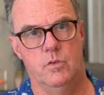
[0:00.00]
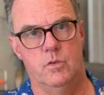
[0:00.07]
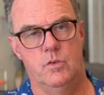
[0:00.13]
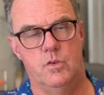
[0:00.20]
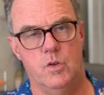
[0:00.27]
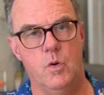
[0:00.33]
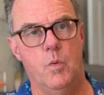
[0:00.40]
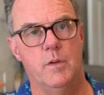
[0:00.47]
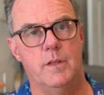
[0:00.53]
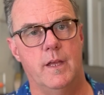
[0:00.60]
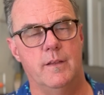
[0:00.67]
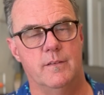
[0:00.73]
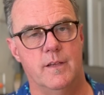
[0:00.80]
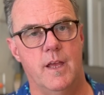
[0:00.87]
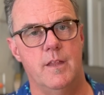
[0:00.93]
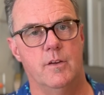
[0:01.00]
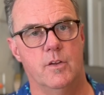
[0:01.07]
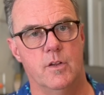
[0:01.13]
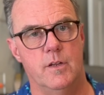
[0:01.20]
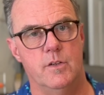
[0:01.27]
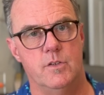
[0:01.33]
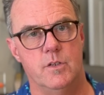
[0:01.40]
do what they say they're
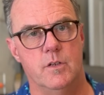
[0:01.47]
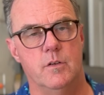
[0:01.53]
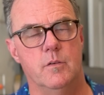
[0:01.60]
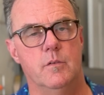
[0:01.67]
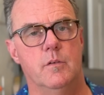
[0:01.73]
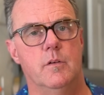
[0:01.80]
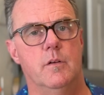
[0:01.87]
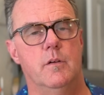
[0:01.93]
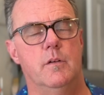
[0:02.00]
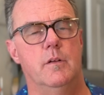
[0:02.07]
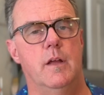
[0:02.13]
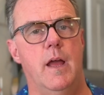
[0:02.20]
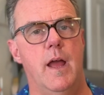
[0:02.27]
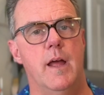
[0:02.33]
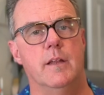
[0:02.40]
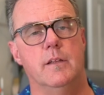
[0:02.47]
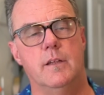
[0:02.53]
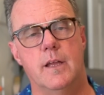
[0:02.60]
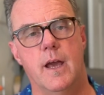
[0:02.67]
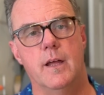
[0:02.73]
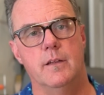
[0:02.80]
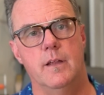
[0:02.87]
going to do and
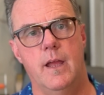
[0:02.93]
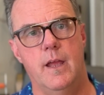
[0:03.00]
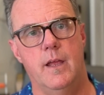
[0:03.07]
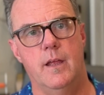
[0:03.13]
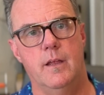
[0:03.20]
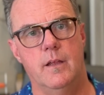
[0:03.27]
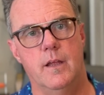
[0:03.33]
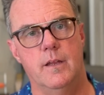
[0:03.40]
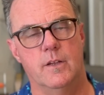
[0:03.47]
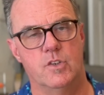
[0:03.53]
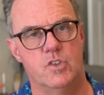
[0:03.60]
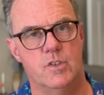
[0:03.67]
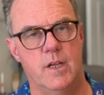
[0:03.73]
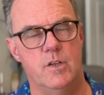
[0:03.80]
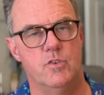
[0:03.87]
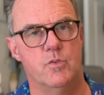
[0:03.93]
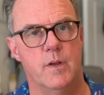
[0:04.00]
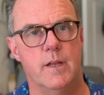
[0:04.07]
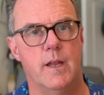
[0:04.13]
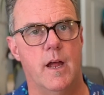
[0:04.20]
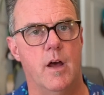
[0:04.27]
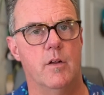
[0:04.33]
get an exchange
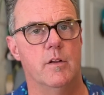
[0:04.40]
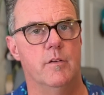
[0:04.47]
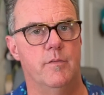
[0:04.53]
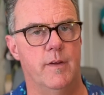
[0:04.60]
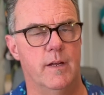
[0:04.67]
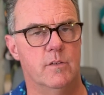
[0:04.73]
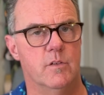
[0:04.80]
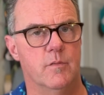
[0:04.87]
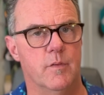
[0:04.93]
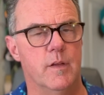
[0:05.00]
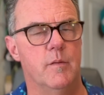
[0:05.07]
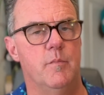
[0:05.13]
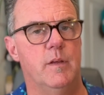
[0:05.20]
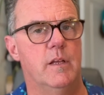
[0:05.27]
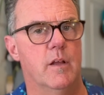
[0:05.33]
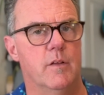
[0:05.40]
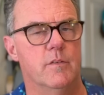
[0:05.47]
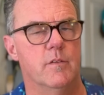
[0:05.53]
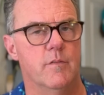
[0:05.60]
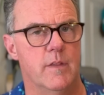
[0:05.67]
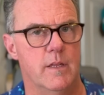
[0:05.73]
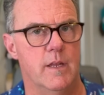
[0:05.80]
rate out effectively because
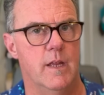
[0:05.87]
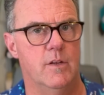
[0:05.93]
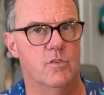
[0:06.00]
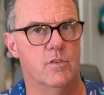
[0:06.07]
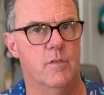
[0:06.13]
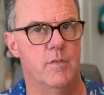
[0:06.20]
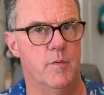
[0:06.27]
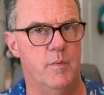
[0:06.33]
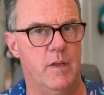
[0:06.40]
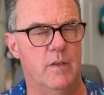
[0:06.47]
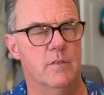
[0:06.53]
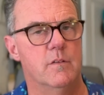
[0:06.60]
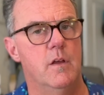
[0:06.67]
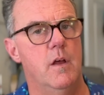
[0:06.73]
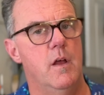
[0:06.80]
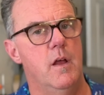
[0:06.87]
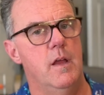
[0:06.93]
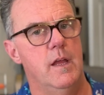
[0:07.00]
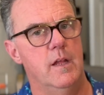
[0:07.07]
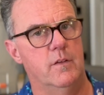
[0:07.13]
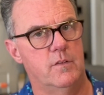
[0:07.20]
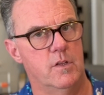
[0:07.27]
of the nature of the beast,
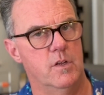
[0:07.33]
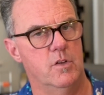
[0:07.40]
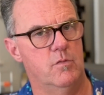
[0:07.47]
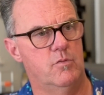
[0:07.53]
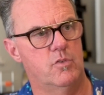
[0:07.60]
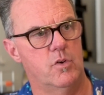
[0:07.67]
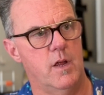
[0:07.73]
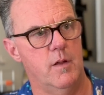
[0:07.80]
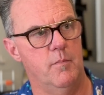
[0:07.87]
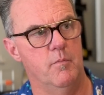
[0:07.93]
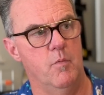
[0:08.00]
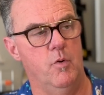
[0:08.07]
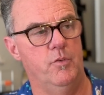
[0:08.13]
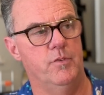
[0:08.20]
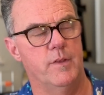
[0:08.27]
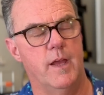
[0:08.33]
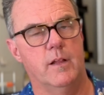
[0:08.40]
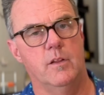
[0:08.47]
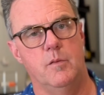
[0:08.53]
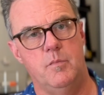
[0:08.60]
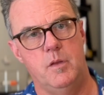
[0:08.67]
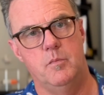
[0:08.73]
it's going to most
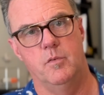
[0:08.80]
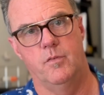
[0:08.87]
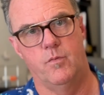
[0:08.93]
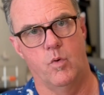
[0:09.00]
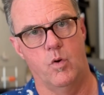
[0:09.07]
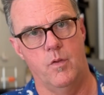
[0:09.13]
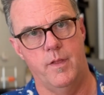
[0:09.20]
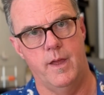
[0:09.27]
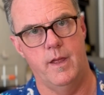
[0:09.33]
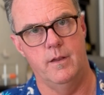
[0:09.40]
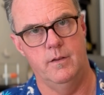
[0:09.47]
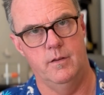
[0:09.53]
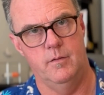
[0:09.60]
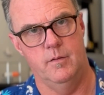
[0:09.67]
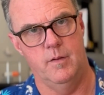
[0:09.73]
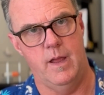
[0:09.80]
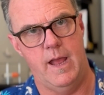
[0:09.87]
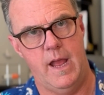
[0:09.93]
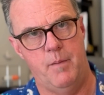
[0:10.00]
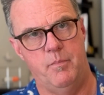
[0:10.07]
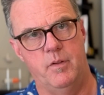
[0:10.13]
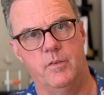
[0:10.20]
likely be before that
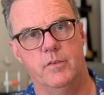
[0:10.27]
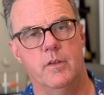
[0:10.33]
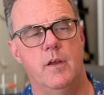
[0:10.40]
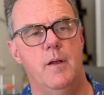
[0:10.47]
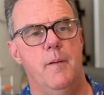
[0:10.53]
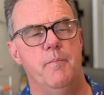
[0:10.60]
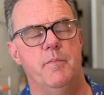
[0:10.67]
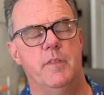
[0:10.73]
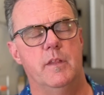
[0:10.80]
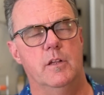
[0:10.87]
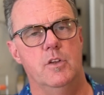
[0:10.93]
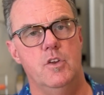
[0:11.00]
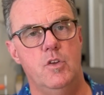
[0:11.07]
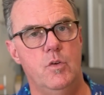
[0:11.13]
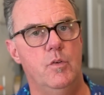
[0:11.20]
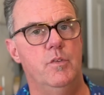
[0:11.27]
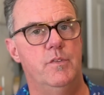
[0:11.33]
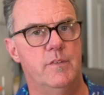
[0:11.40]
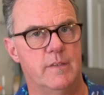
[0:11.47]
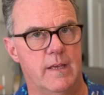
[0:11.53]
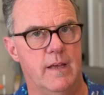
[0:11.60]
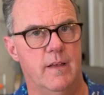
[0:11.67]
happens. The news
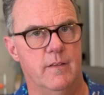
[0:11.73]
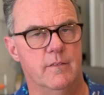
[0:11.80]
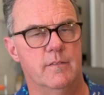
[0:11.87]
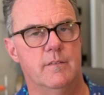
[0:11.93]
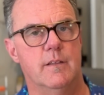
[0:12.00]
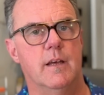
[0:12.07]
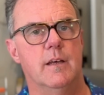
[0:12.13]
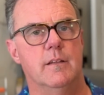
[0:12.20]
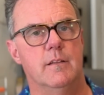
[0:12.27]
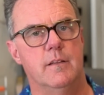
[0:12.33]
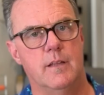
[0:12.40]
says that